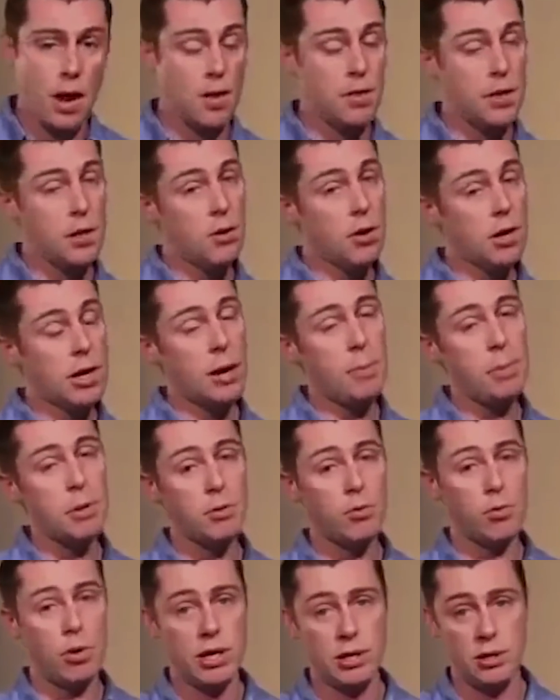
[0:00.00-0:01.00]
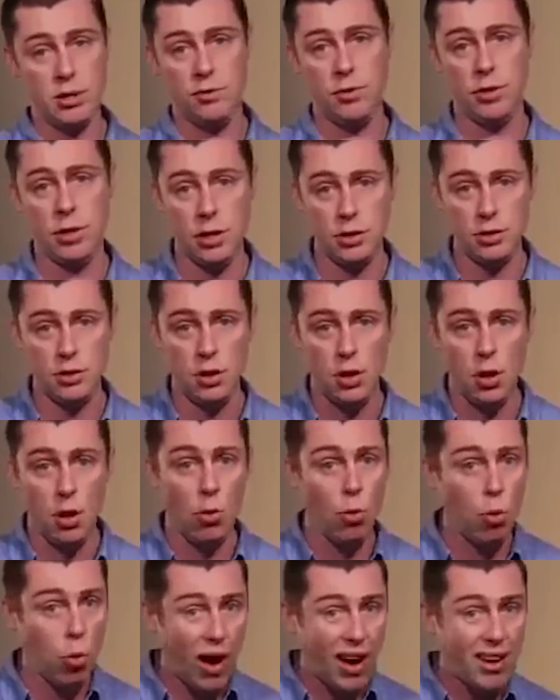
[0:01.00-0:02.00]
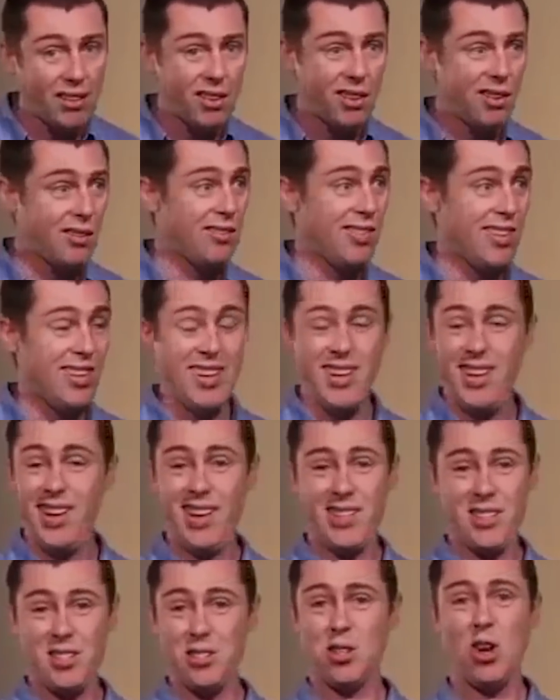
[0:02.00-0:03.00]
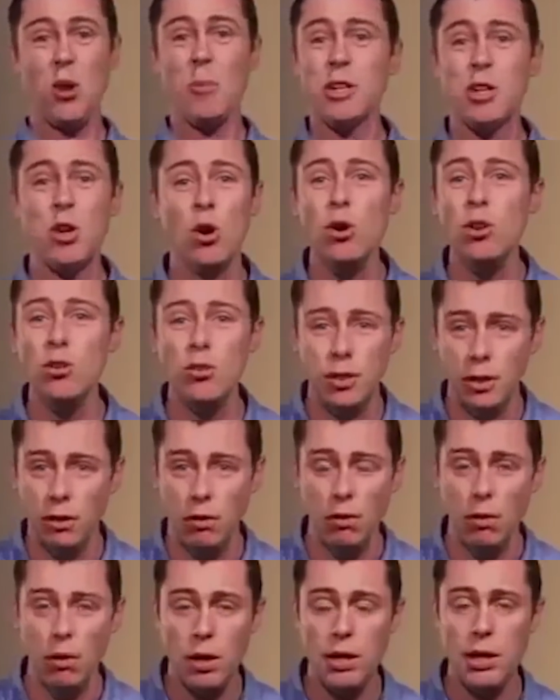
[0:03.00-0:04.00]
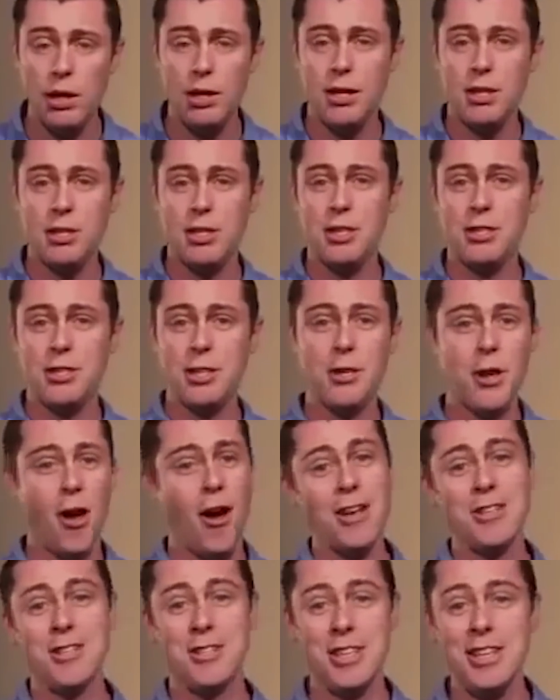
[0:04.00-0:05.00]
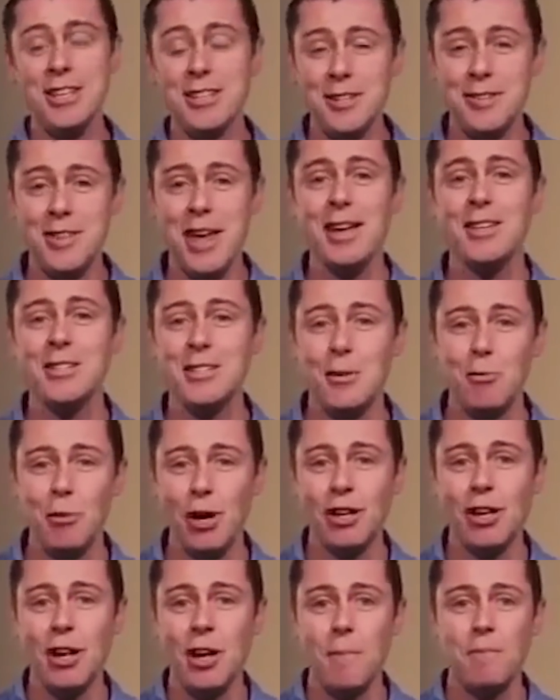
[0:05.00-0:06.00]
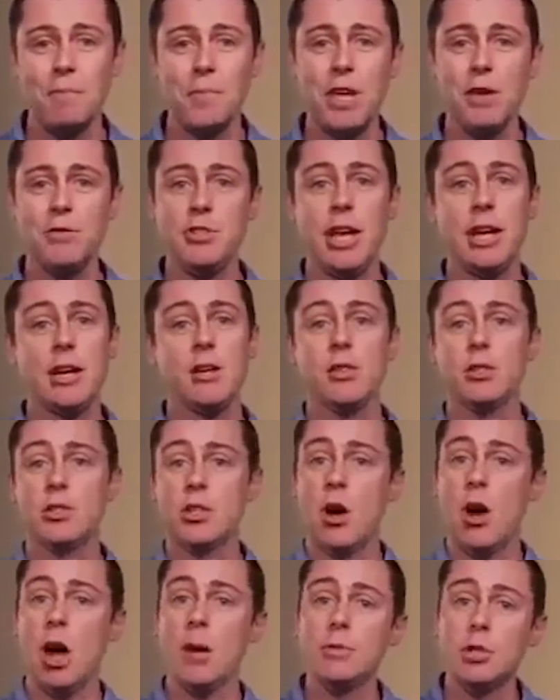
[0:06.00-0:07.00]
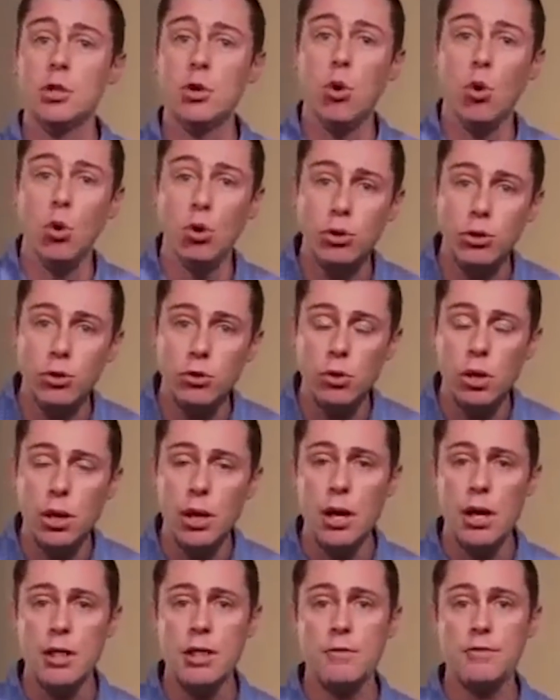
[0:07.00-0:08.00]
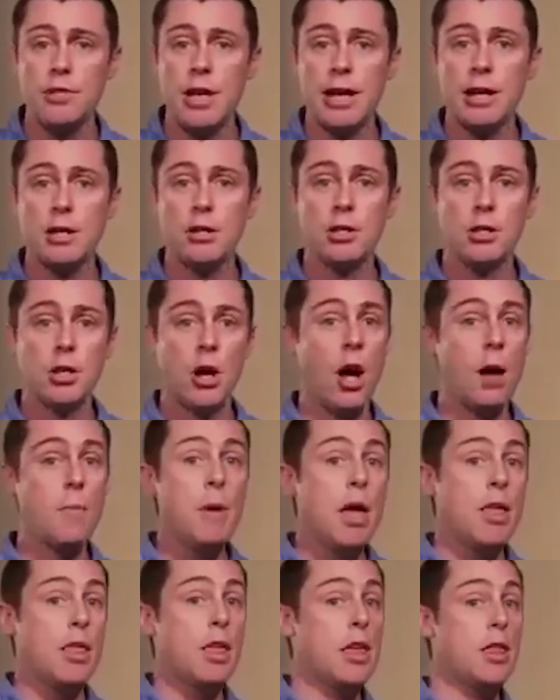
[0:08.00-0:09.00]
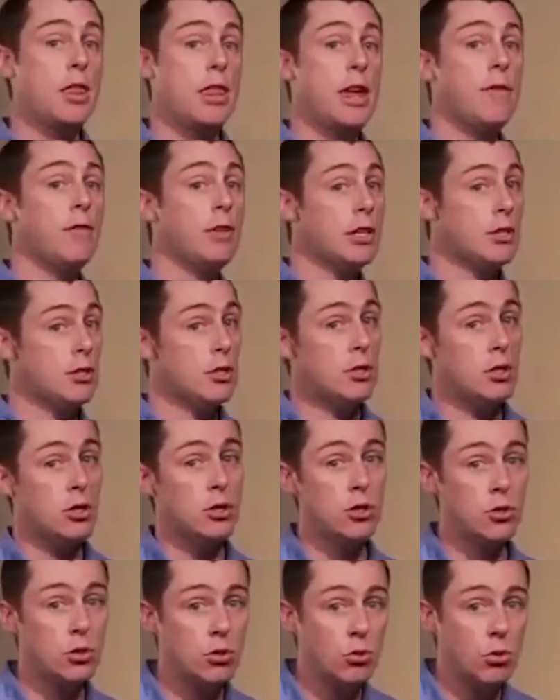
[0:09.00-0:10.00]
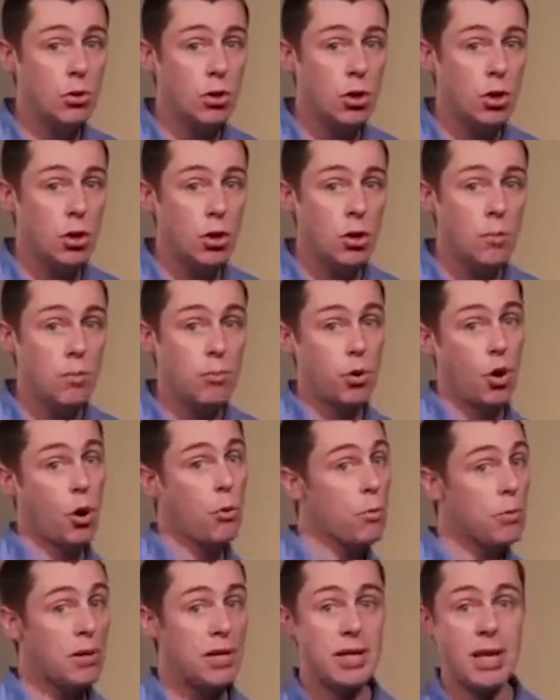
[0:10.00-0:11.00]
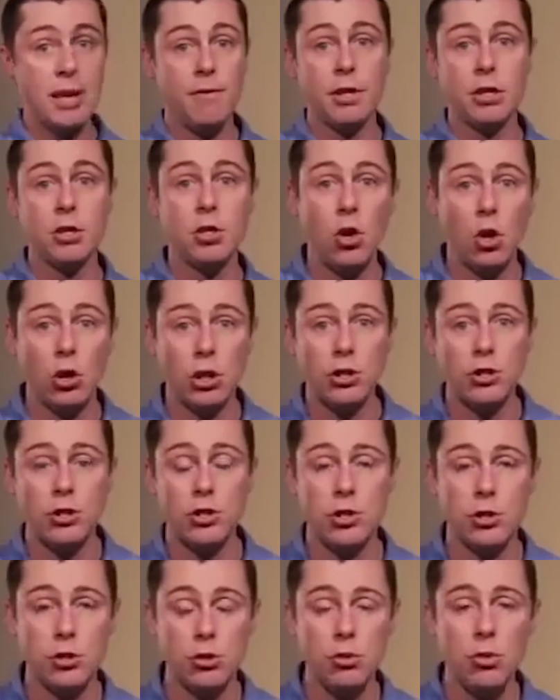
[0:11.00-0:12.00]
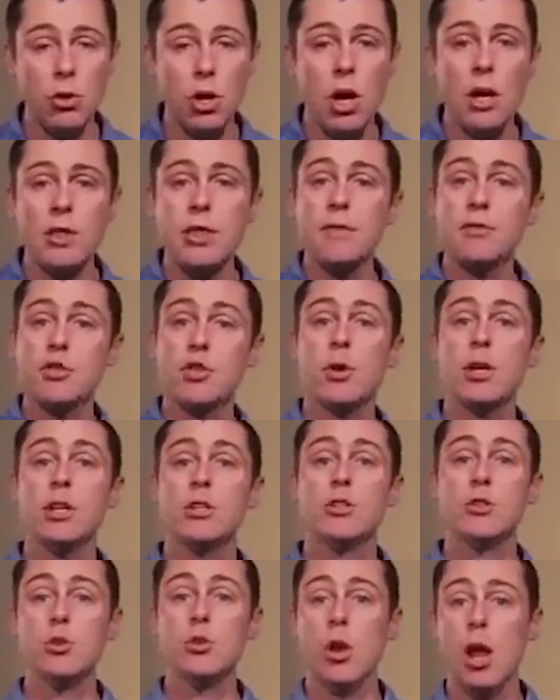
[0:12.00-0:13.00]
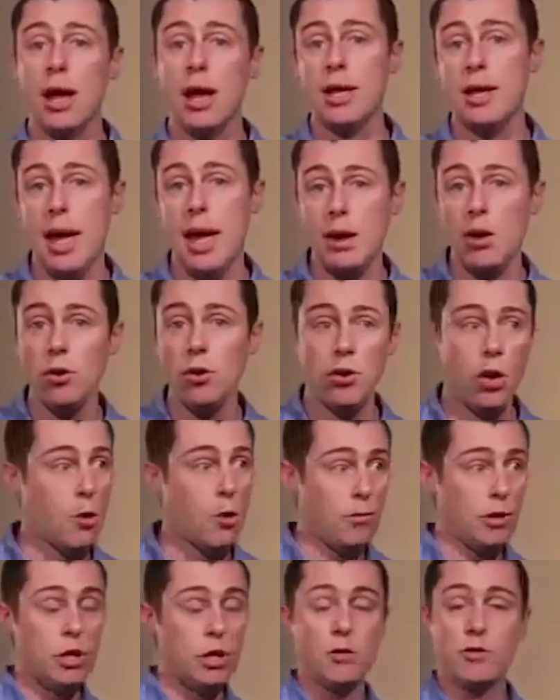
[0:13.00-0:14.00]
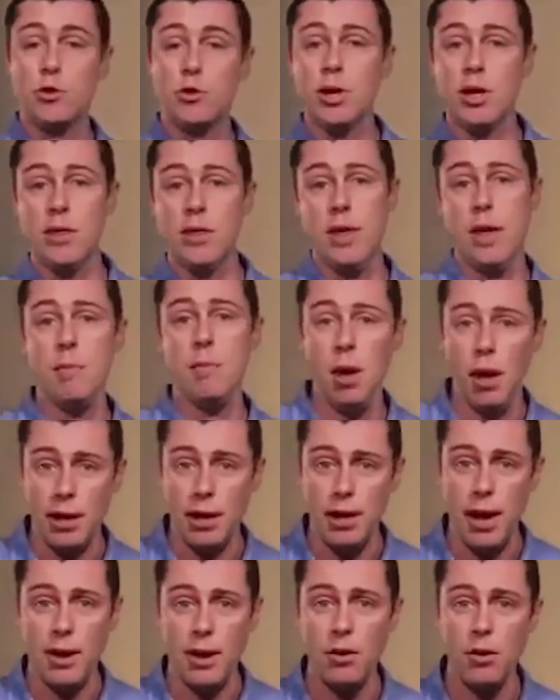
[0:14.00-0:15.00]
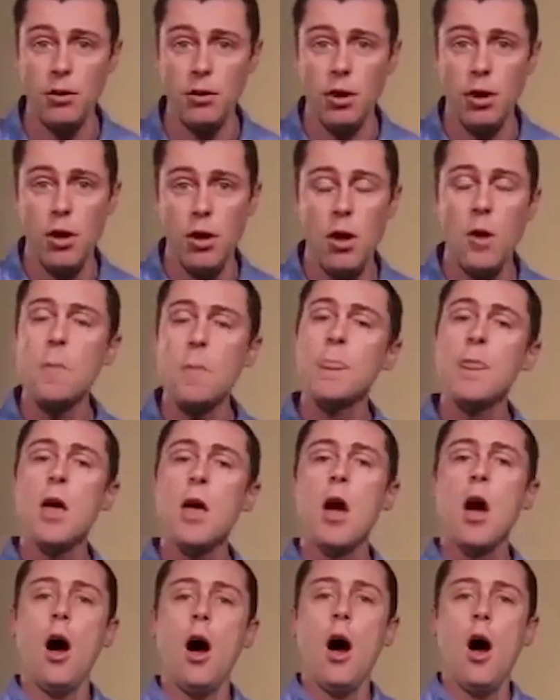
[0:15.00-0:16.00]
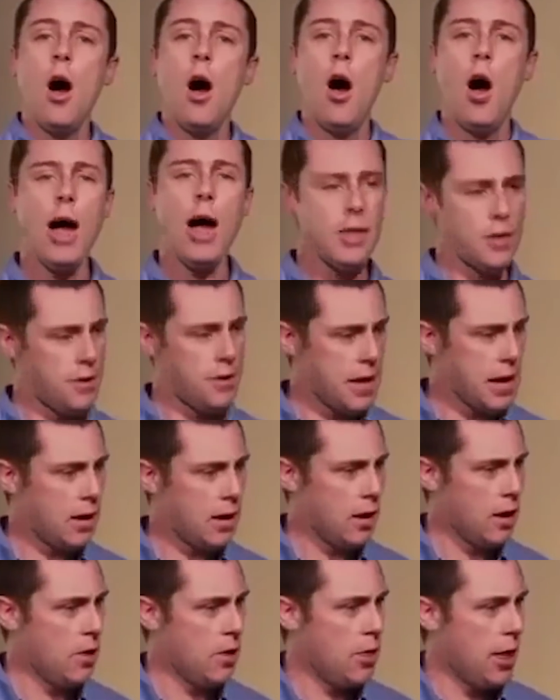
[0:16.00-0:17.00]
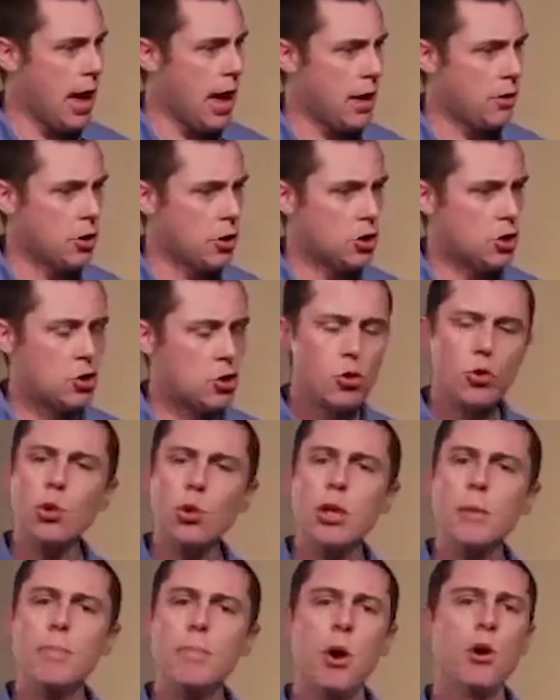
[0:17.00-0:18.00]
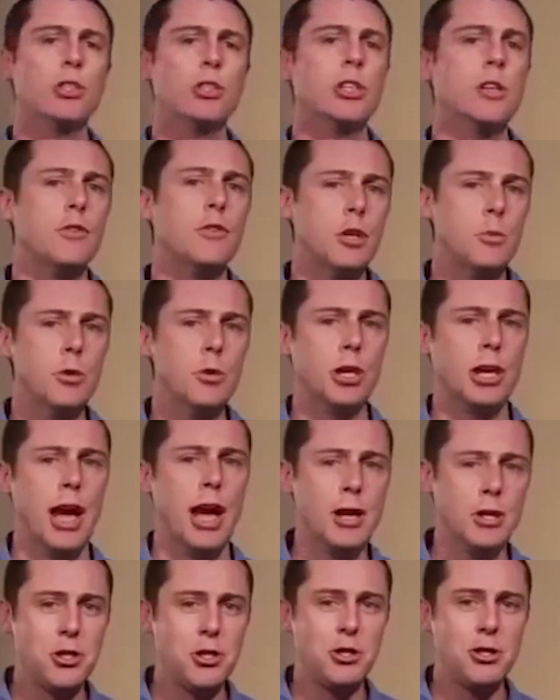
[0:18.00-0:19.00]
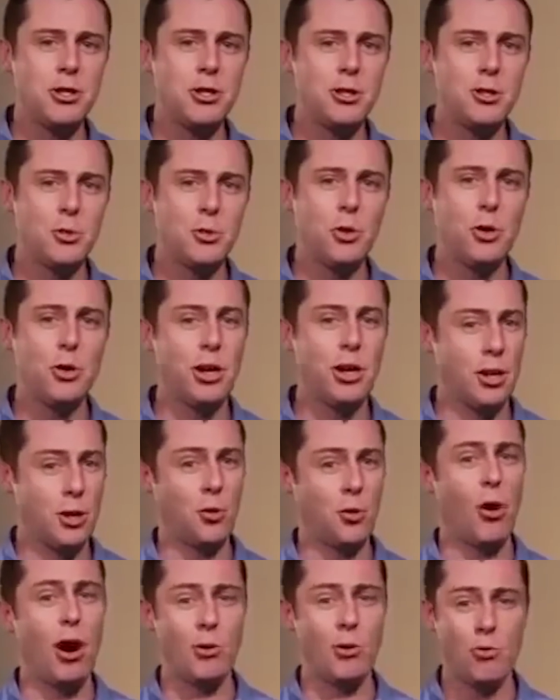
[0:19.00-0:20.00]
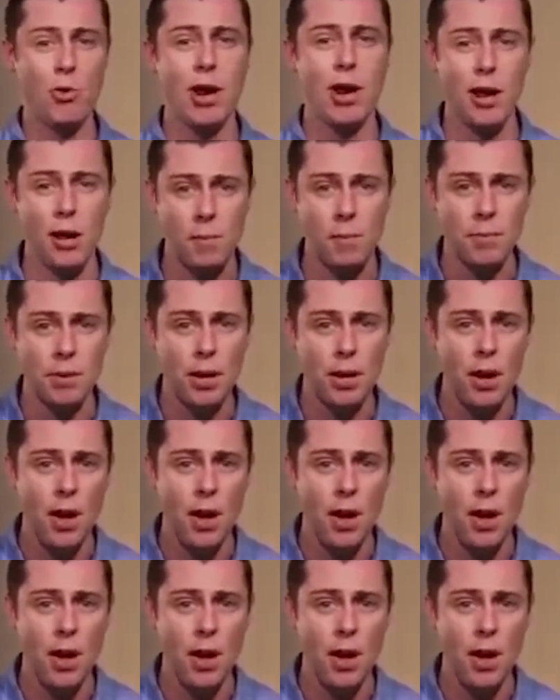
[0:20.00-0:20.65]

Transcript: And there are a couple of reasons for this. One, it's just common courtesy. It's a nice thing to thank someone. They've taken the time to call you. They've taken the time. They've listened to you. Probably they've acknowledged you. They've treated you like an adult, and hopefully you've treated them like an adult. I think that truly positive communications in this world are quite rare.